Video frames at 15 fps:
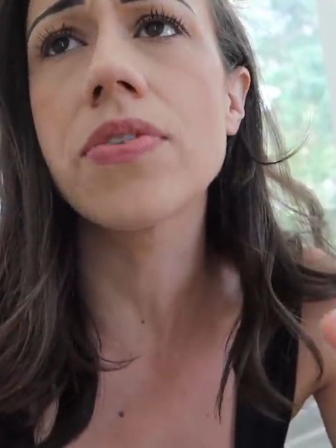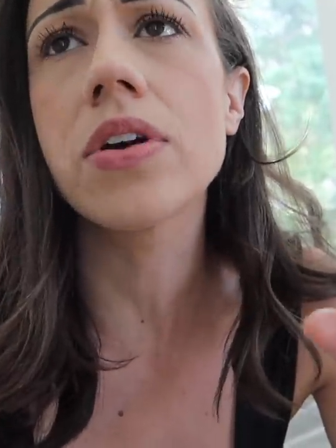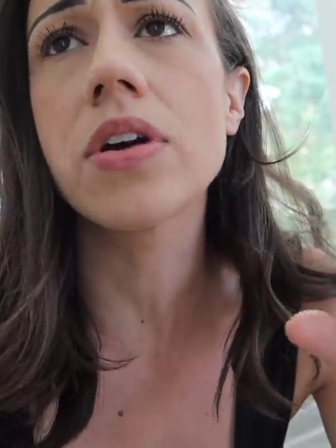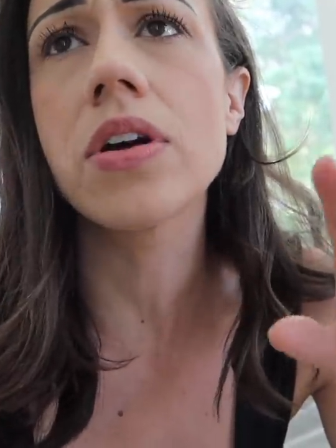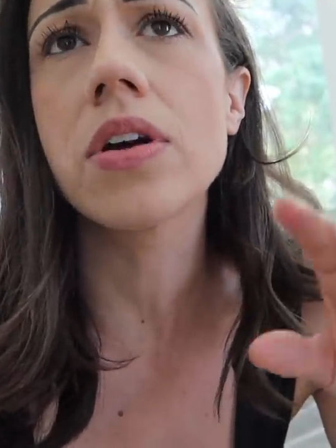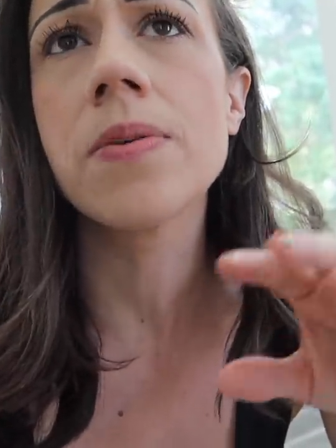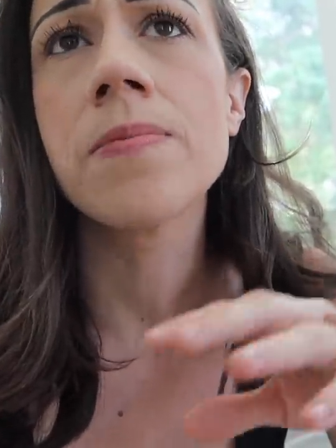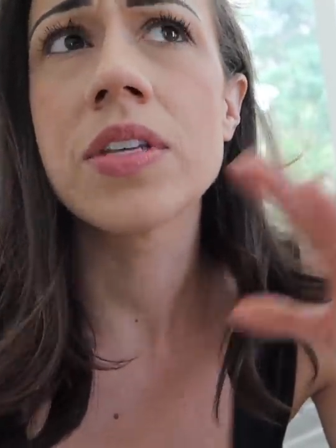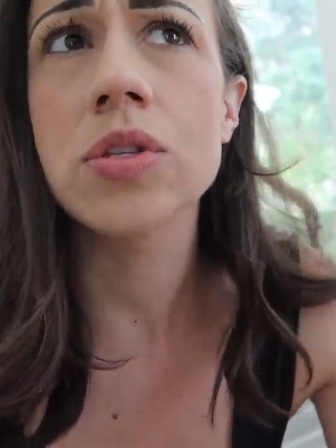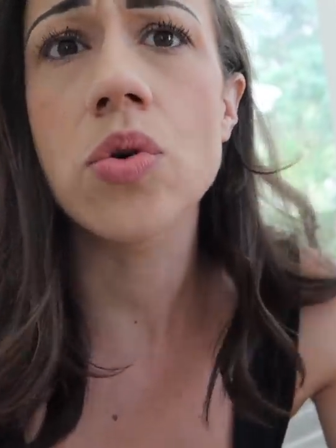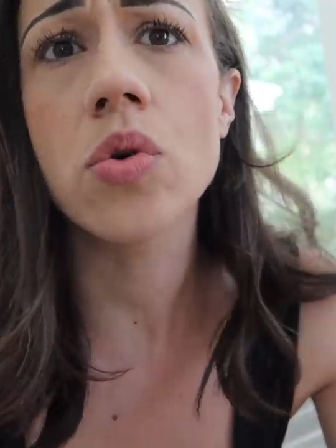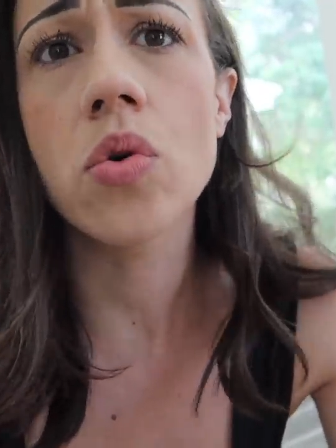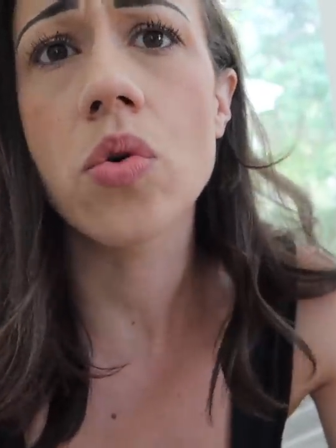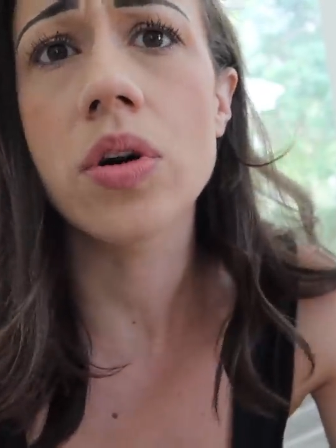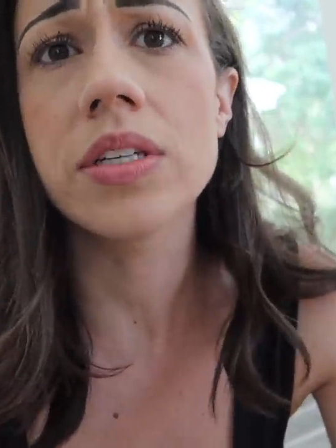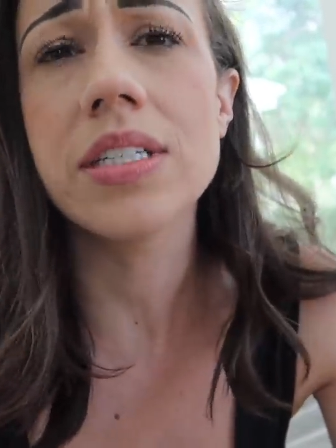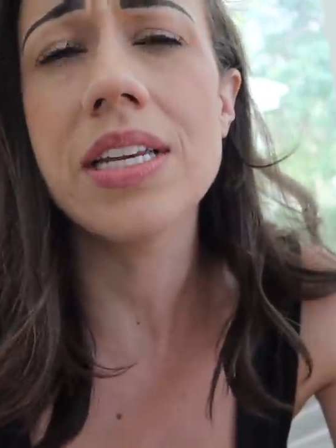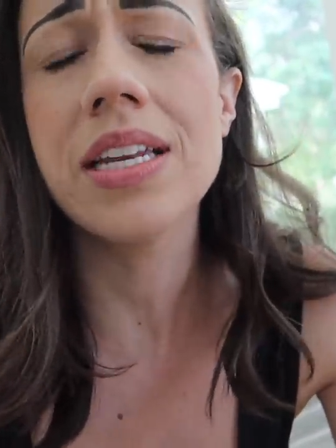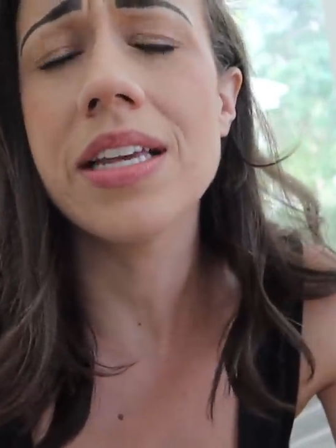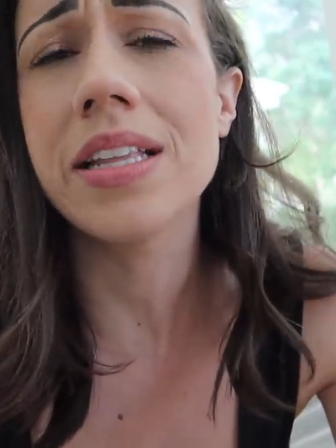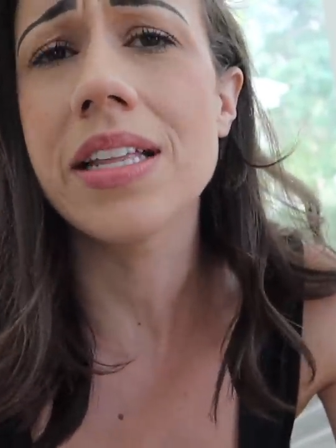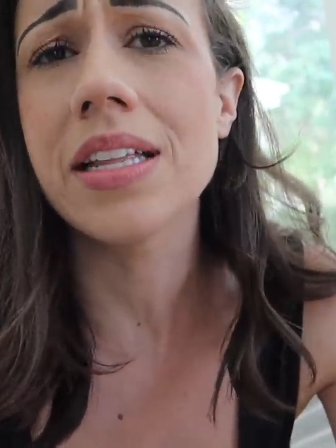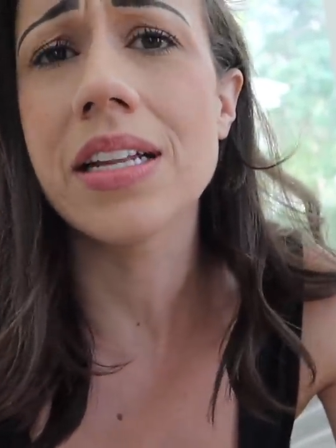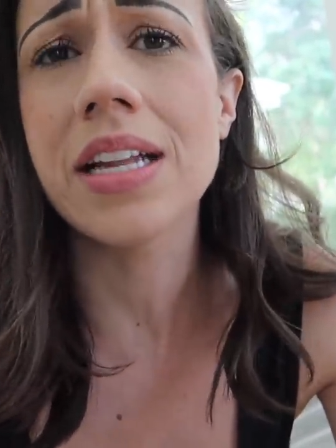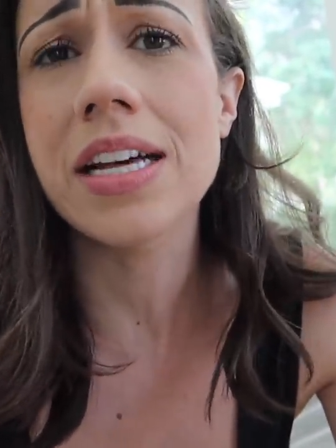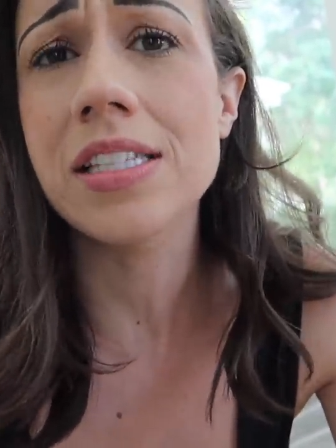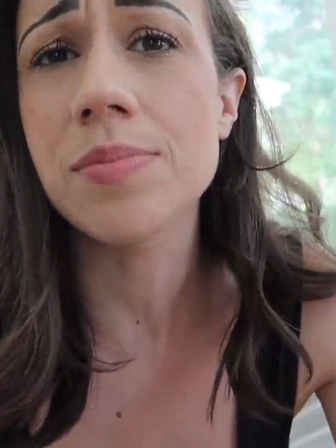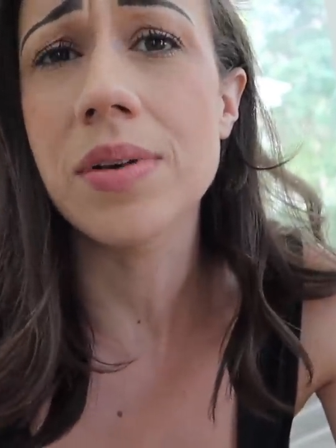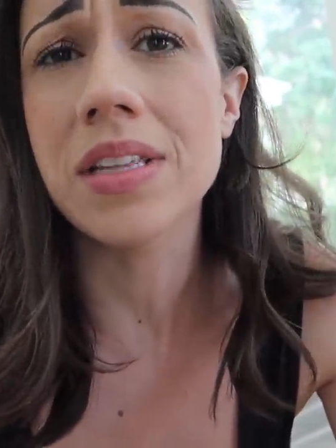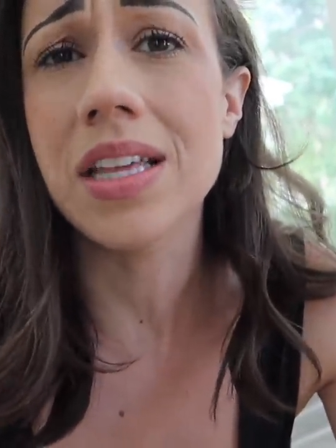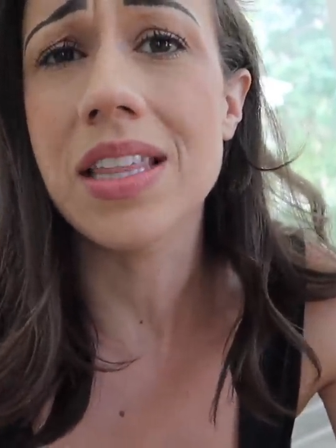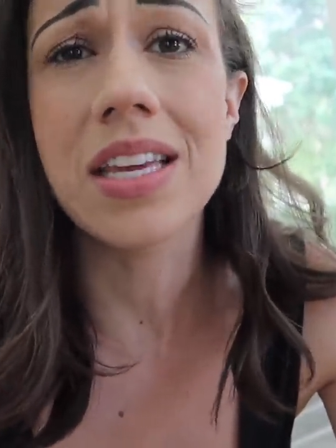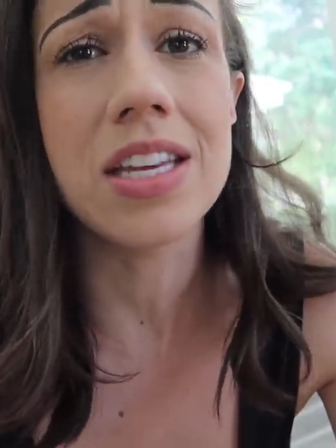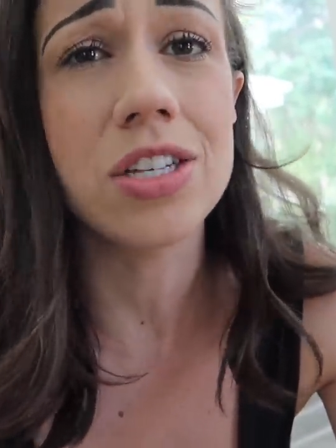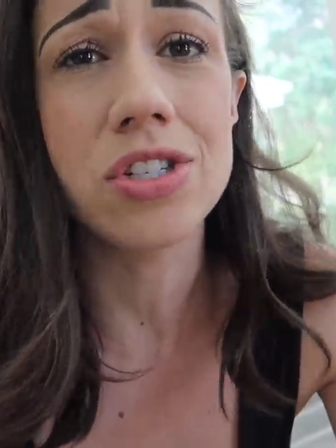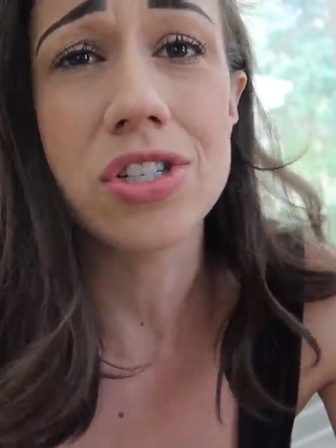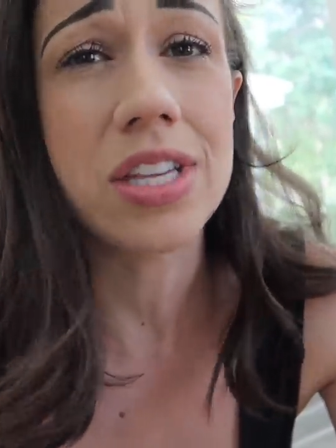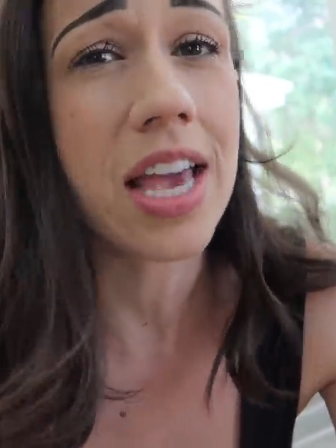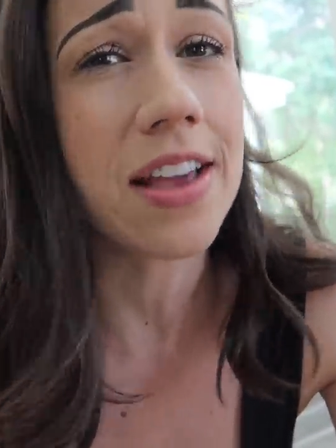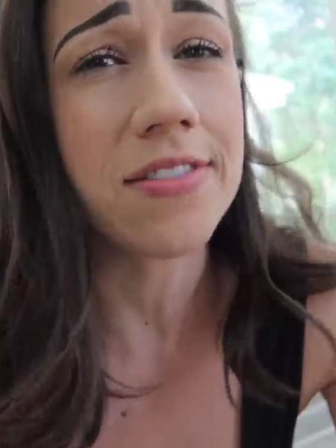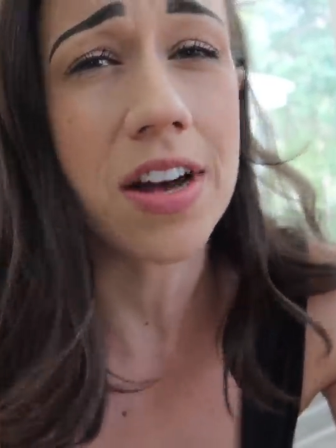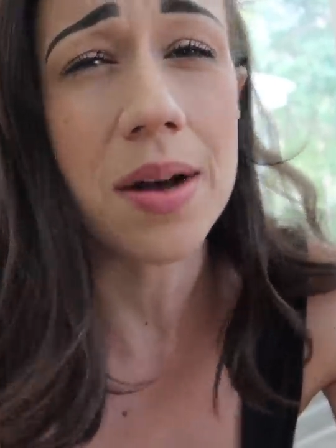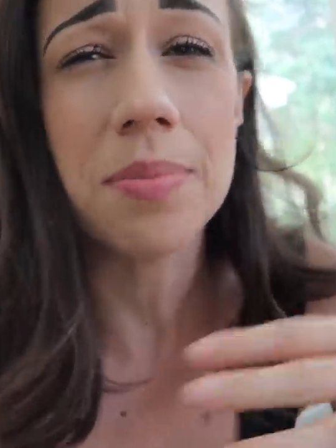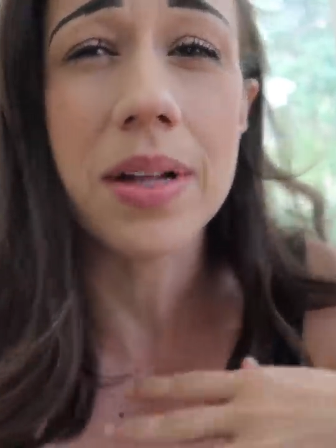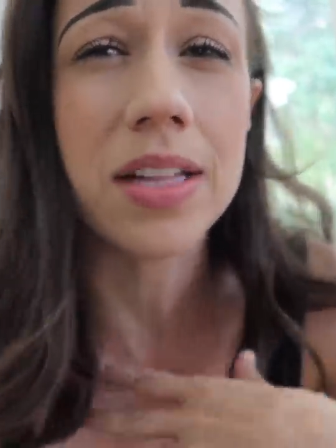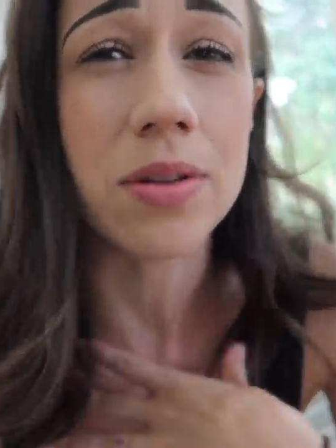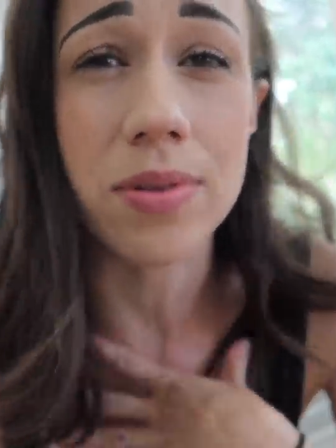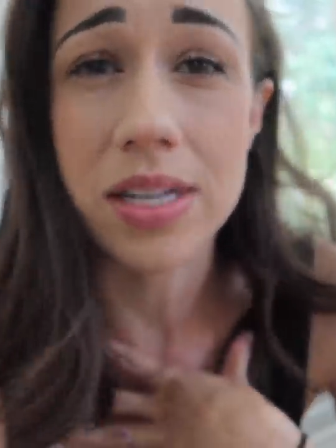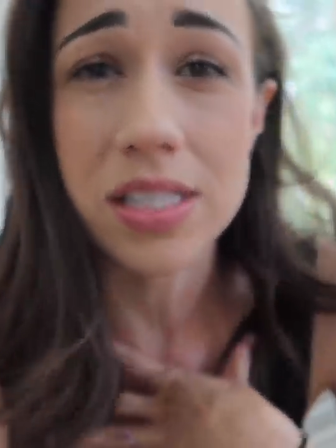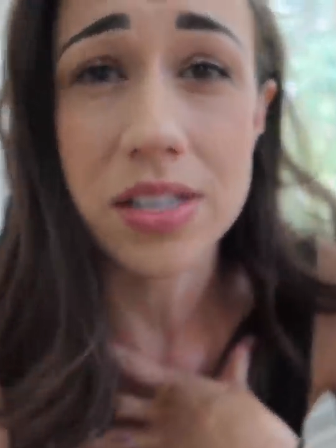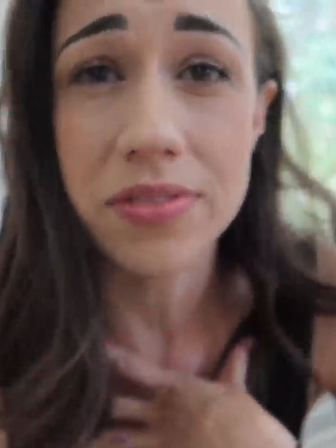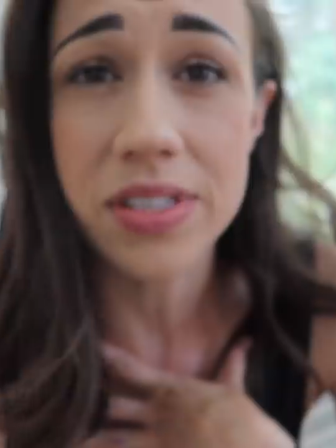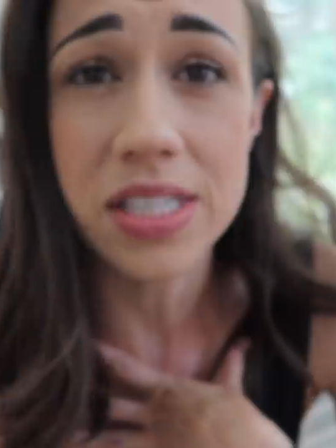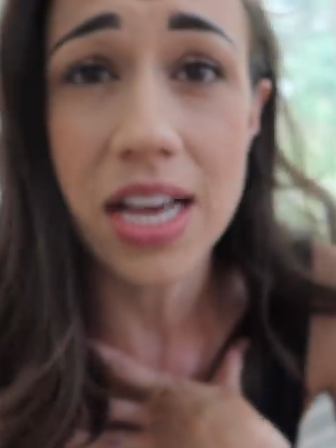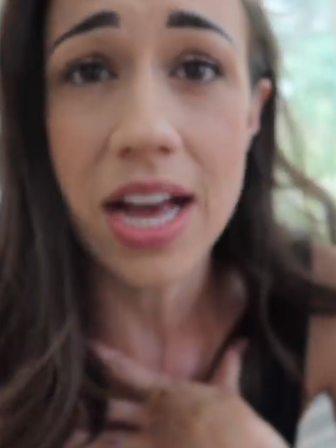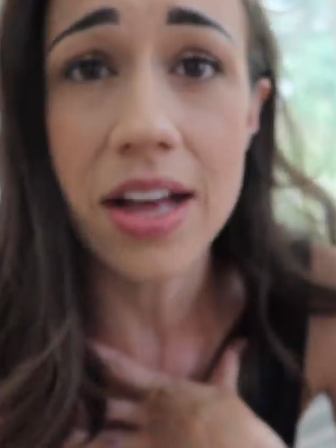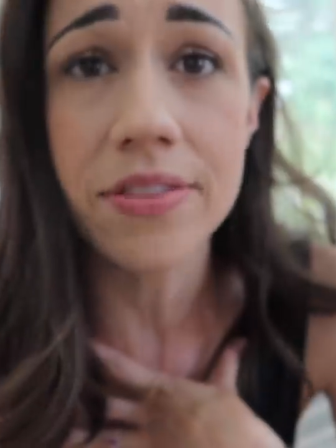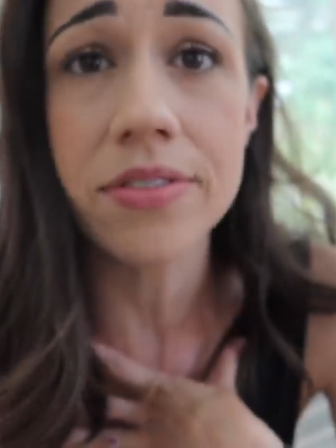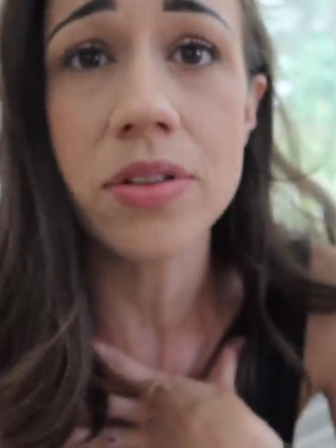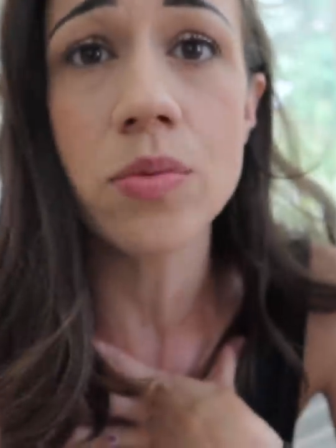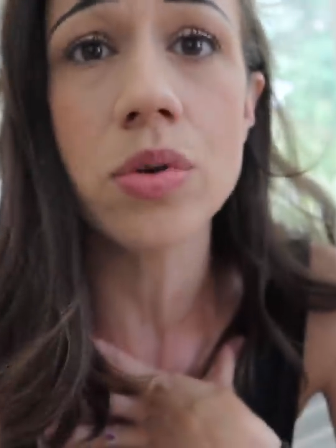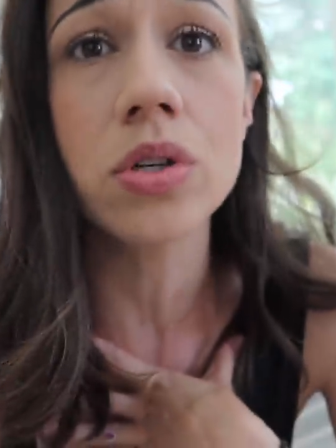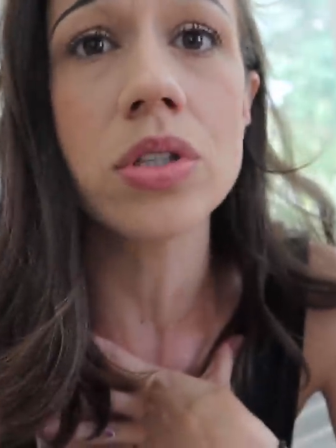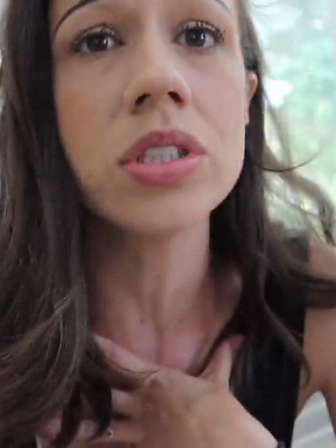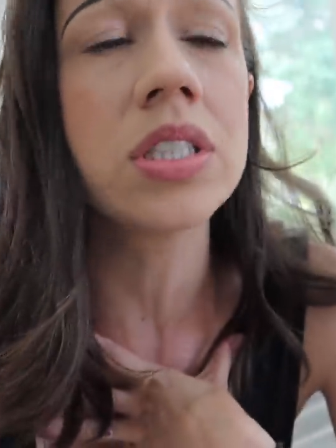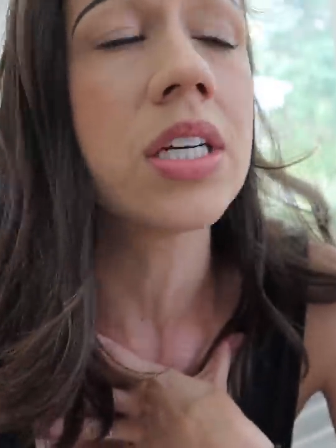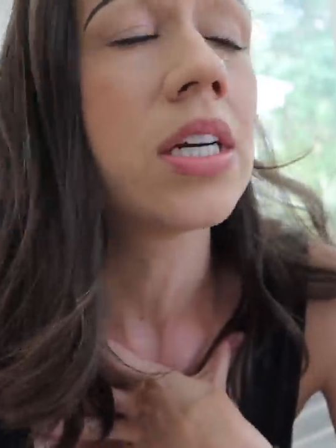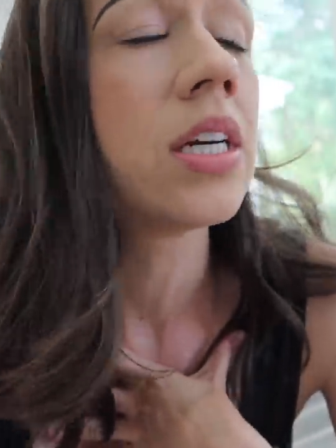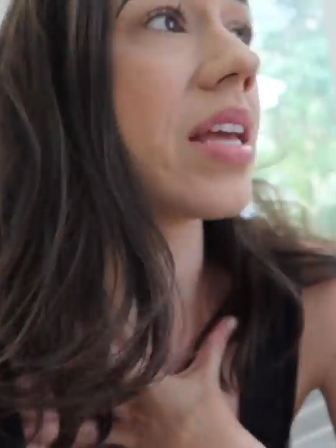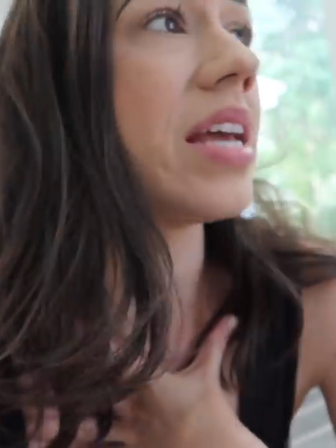for this whole quarantine and then the last month I think he just gave up like the rest of us have in the world.